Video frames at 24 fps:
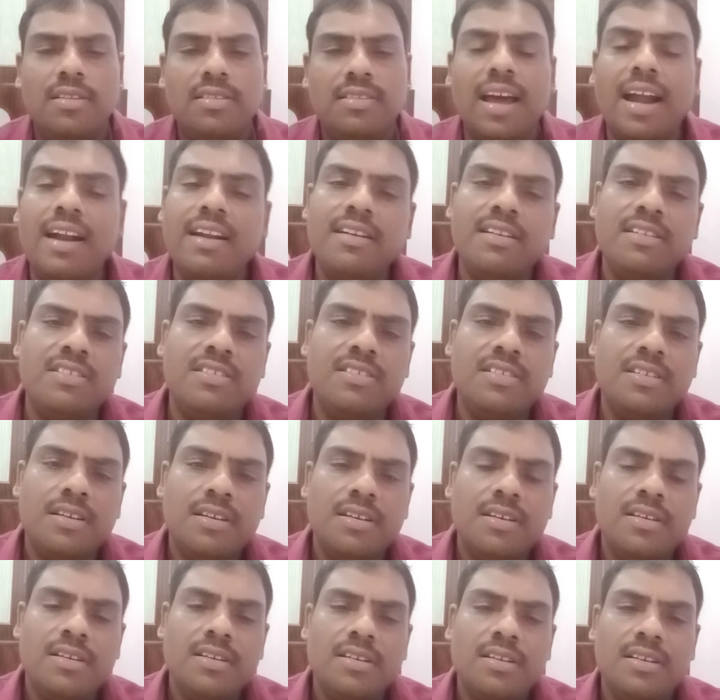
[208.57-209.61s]
That
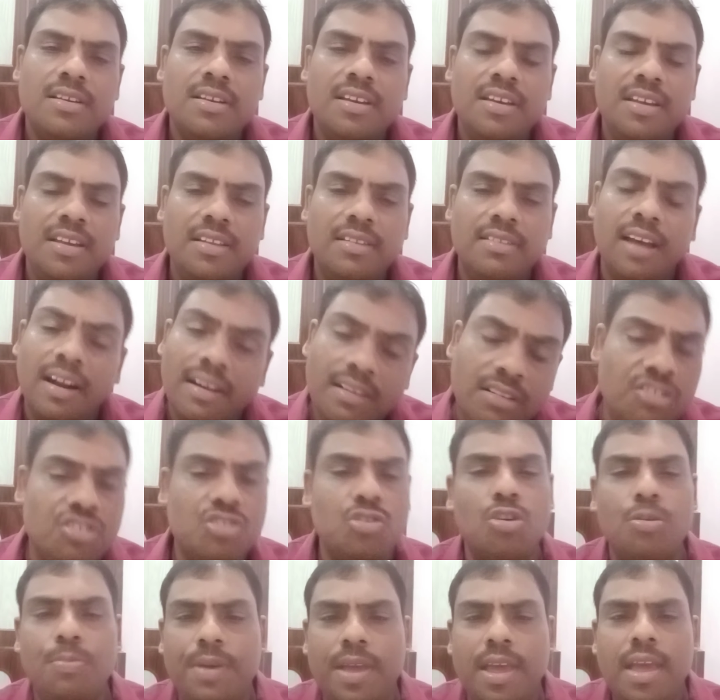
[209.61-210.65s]

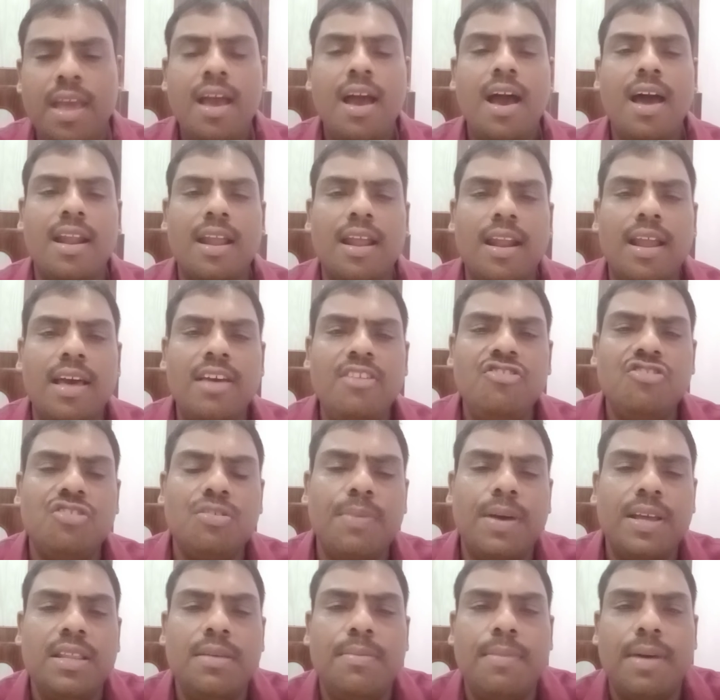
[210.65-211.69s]
should be analyzed
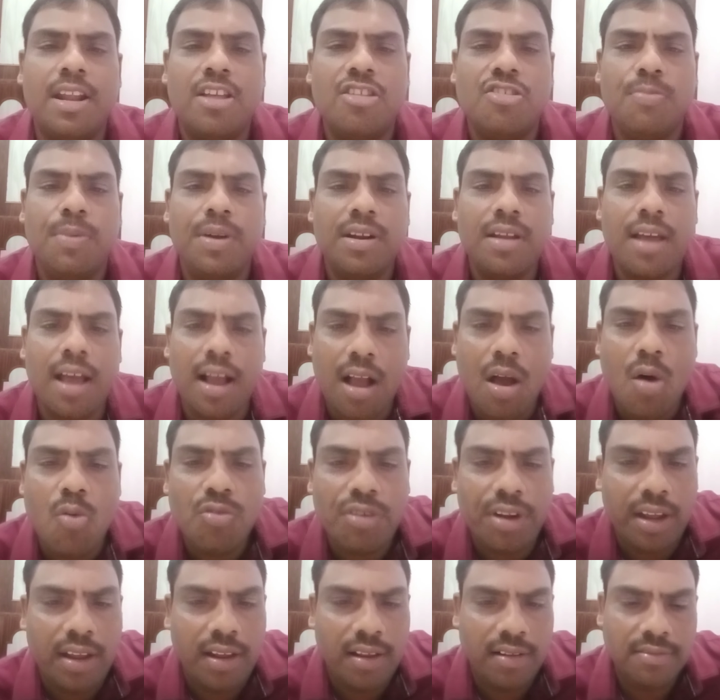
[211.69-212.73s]
by the management
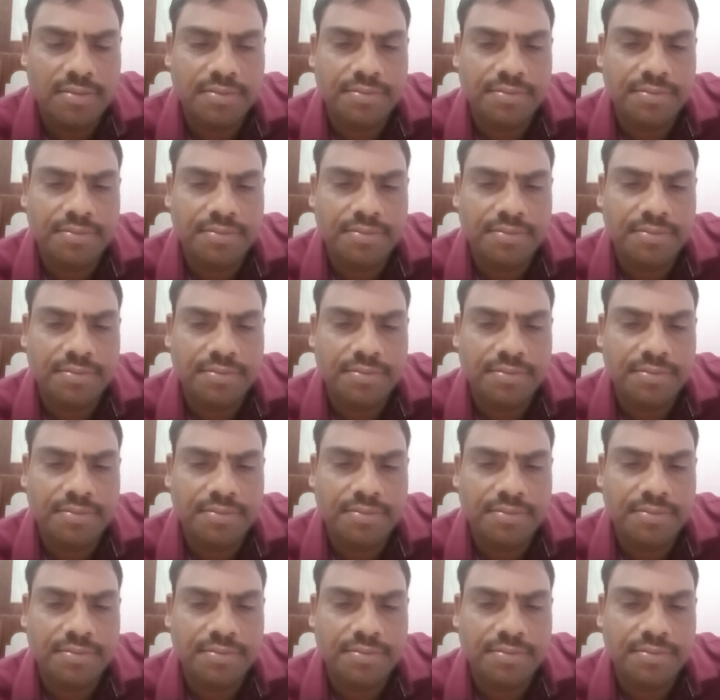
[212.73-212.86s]
accounting.